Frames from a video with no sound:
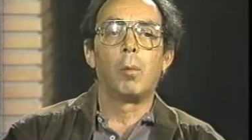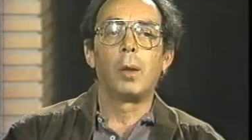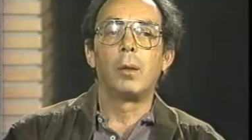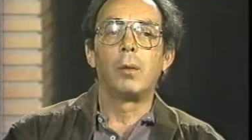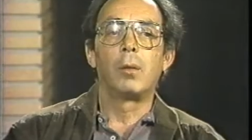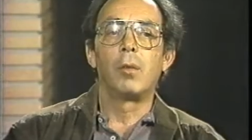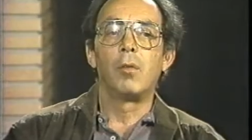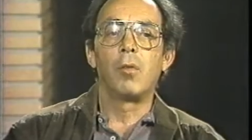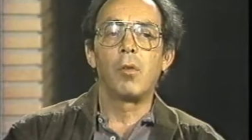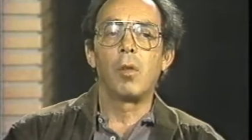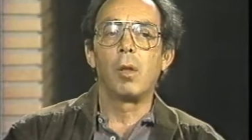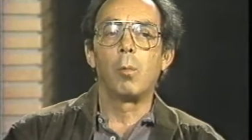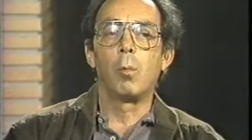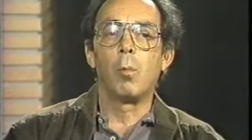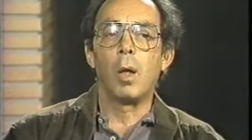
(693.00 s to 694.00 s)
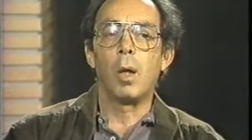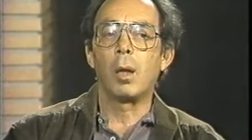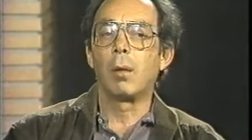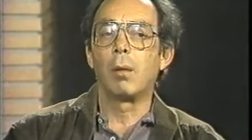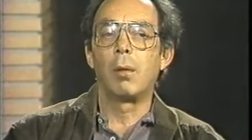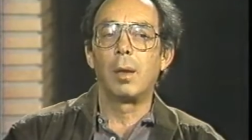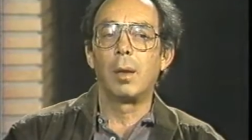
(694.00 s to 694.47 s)
why you can still
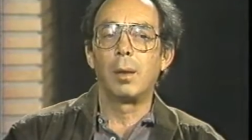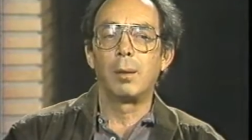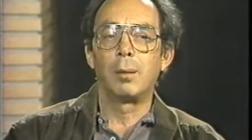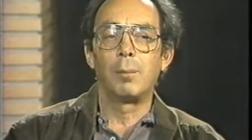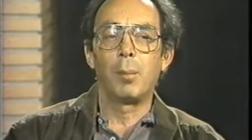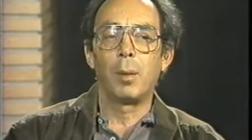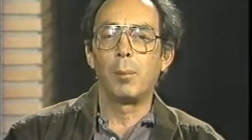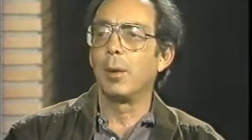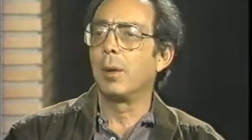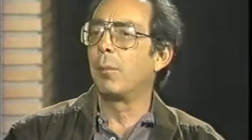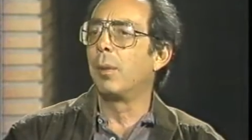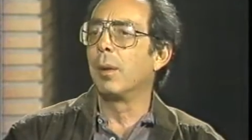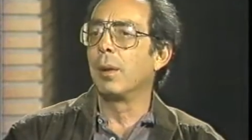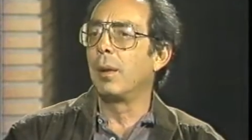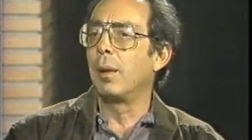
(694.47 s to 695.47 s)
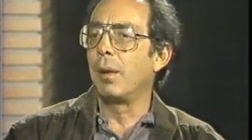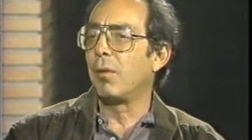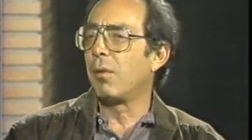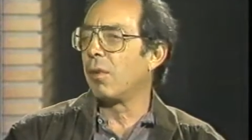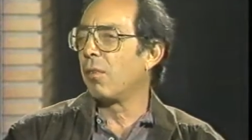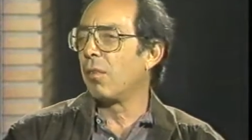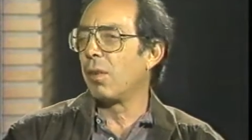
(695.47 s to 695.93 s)
walk around public
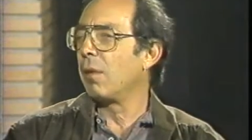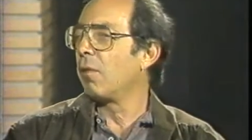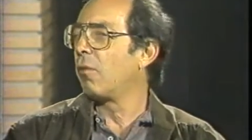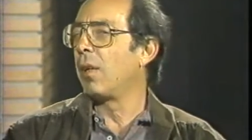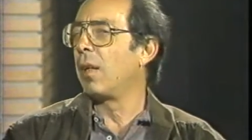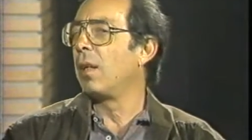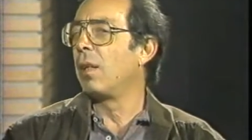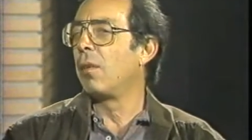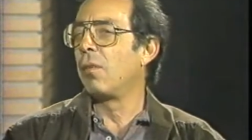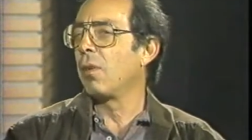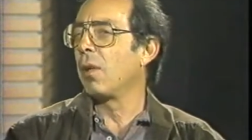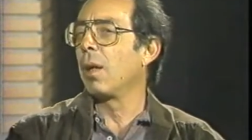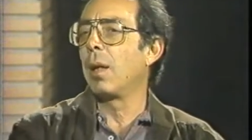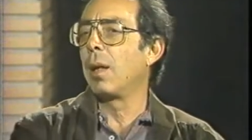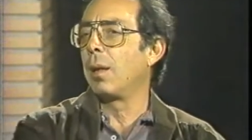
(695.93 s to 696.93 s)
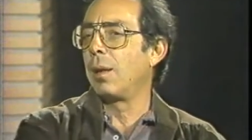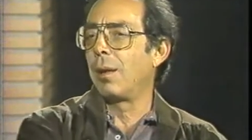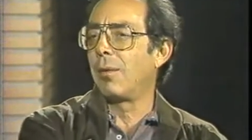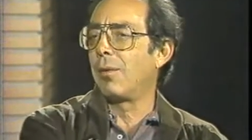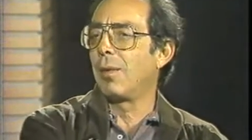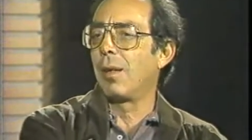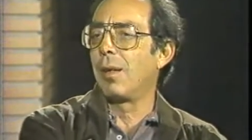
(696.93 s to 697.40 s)
buildings and see a faded sign
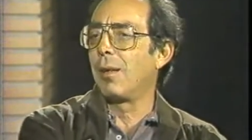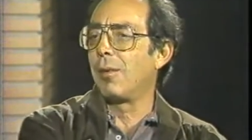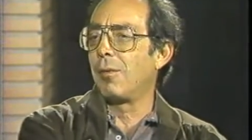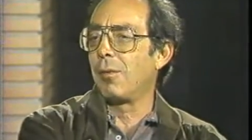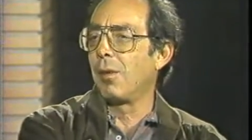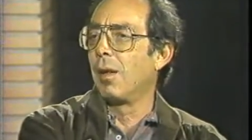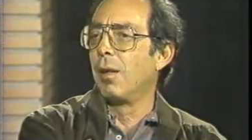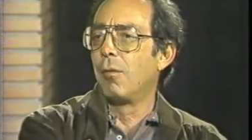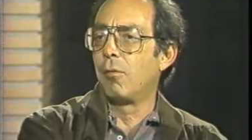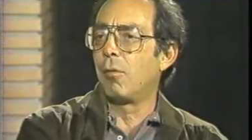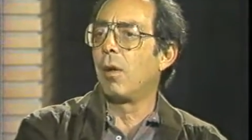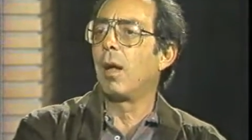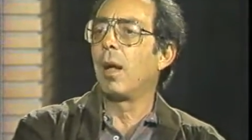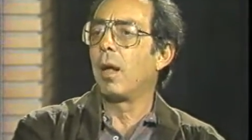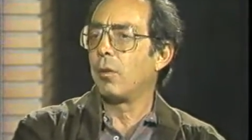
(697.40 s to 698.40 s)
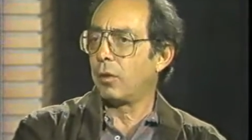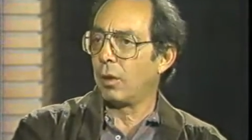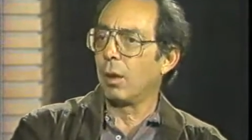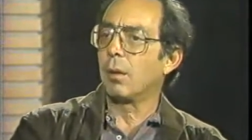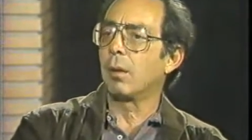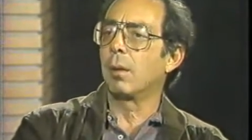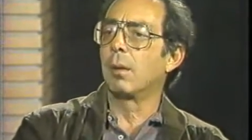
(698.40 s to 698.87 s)
that says fallout
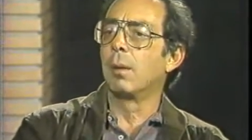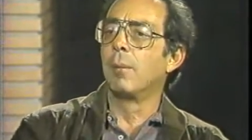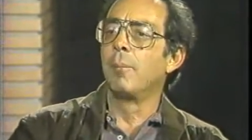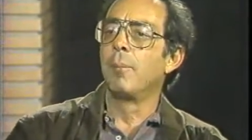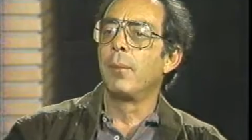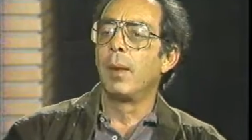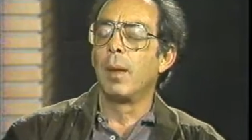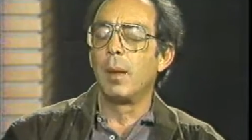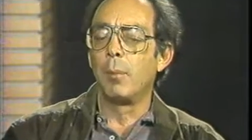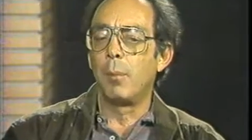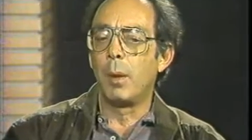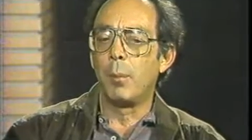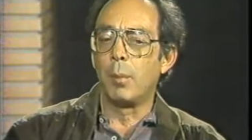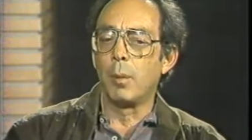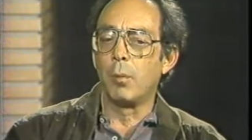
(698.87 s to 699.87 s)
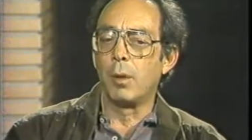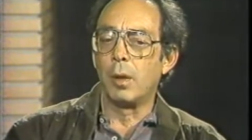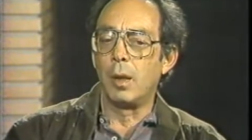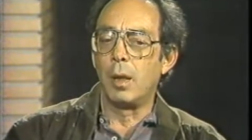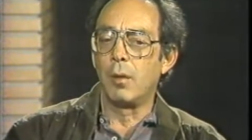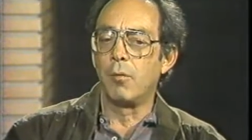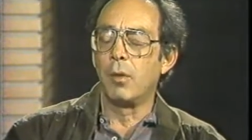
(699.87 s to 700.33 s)
shelter. And people were
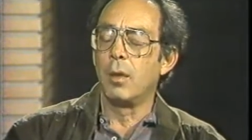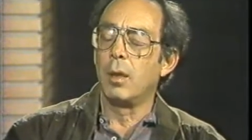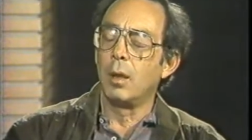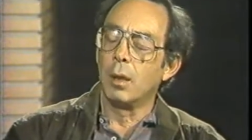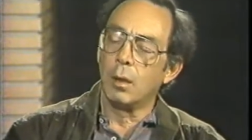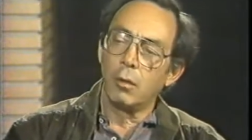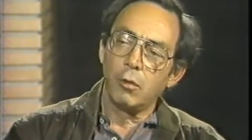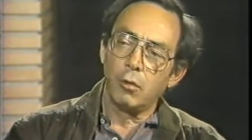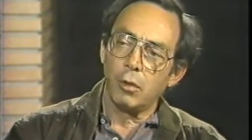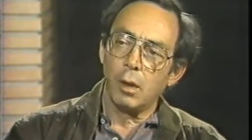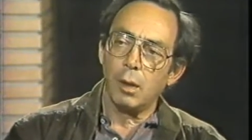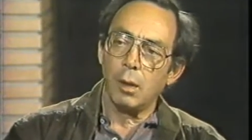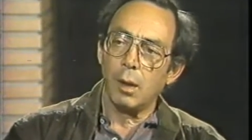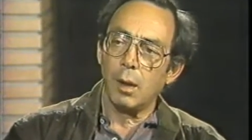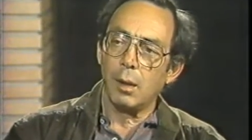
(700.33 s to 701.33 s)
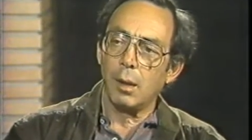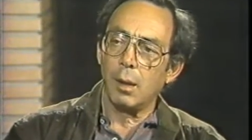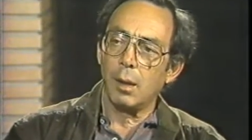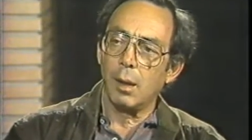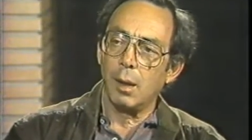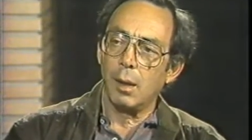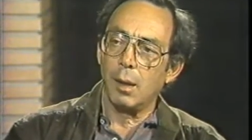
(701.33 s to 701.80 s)
given the illusion that
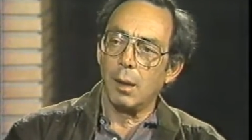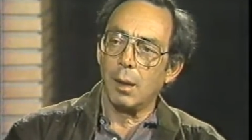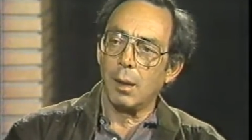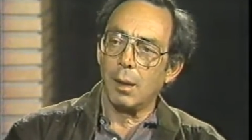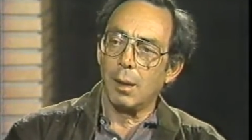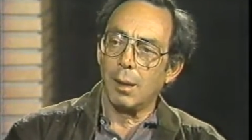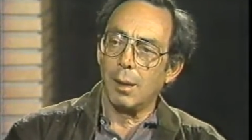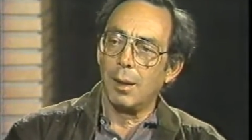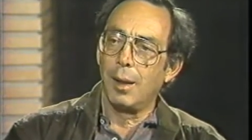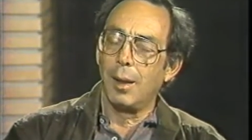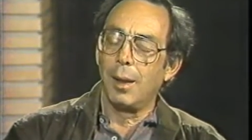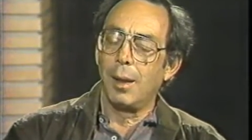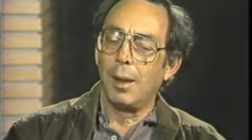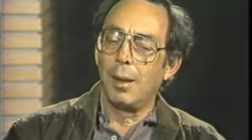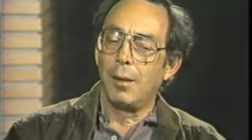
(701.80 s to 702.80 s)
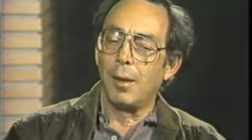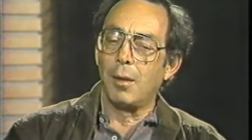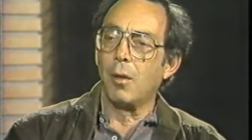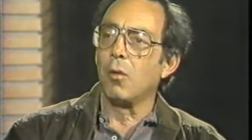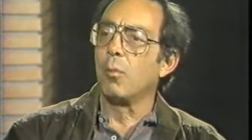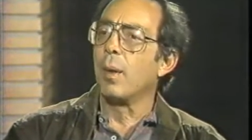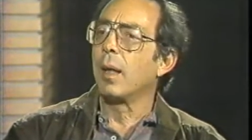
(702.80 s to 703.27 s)
uh,
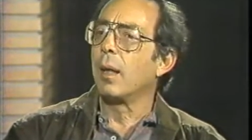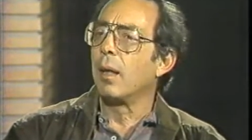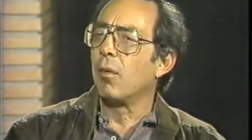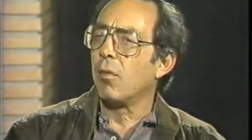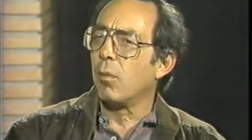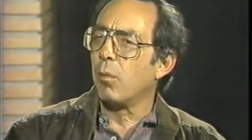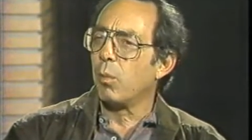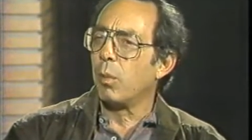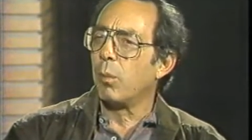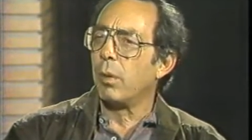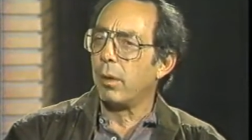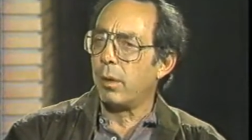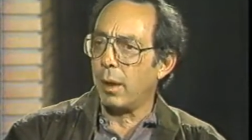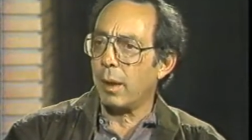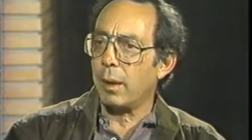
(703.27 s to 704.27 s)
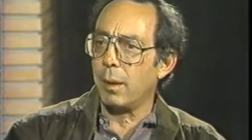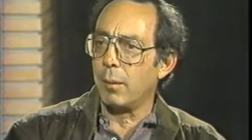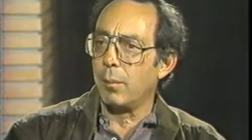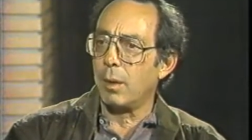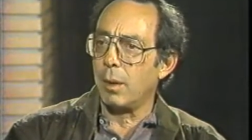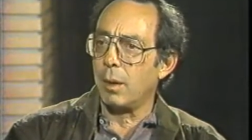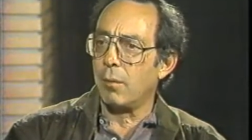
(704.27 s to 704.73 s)
that those mechanisms would protect
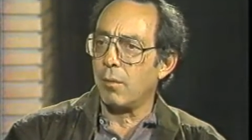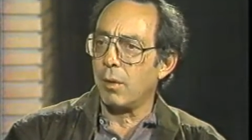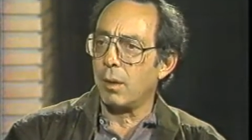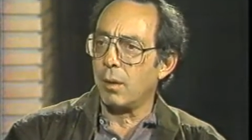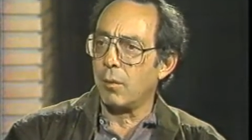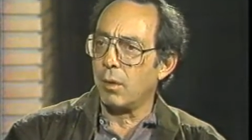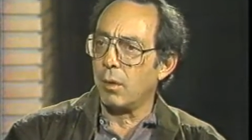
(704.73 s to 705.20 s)
them in the event